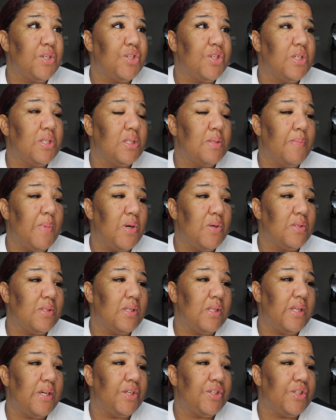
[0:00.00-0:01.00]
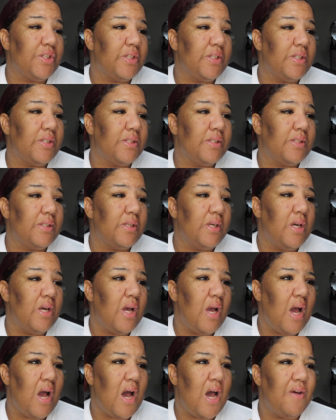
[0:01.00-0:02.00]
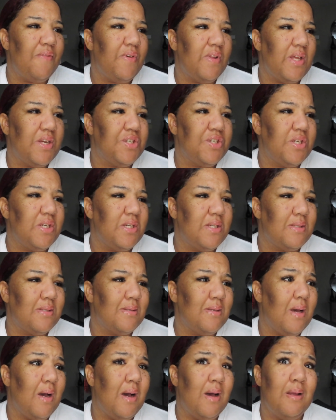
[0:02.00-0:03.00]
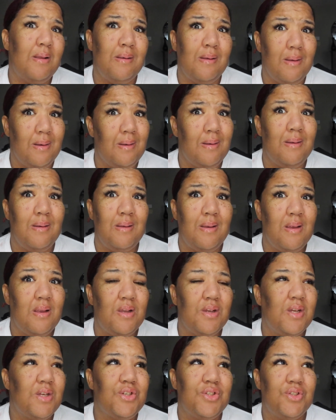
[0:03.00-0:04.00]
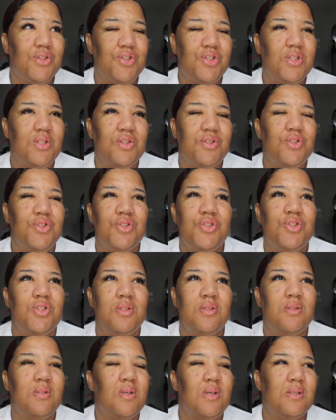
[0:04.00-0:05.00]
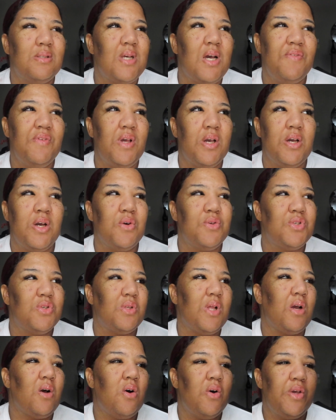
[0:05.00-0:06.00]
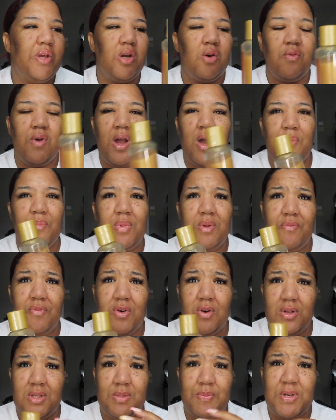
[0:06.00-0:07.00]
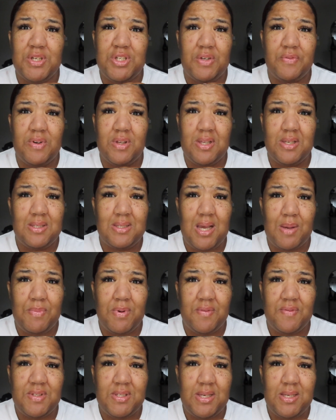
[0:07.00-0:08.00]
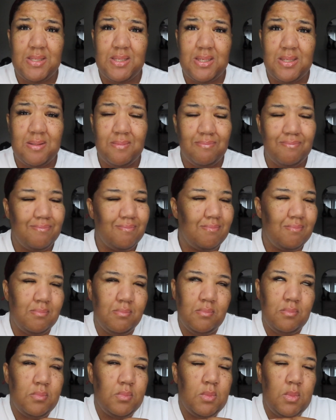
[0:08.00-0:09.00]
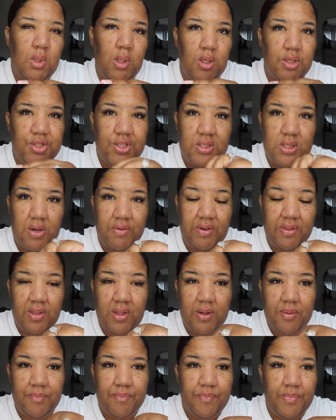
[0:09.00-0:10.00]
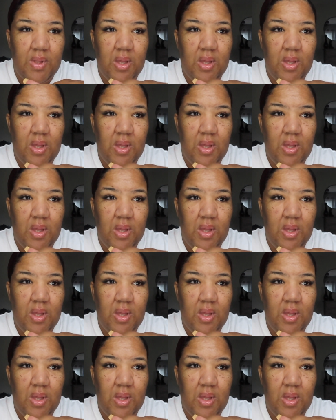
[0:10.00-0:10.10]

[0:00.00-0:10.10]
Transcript: She smells delicious. I feel like she is, she's she's definitely a go-to like all year round, but for especially for this type of season, she's everything.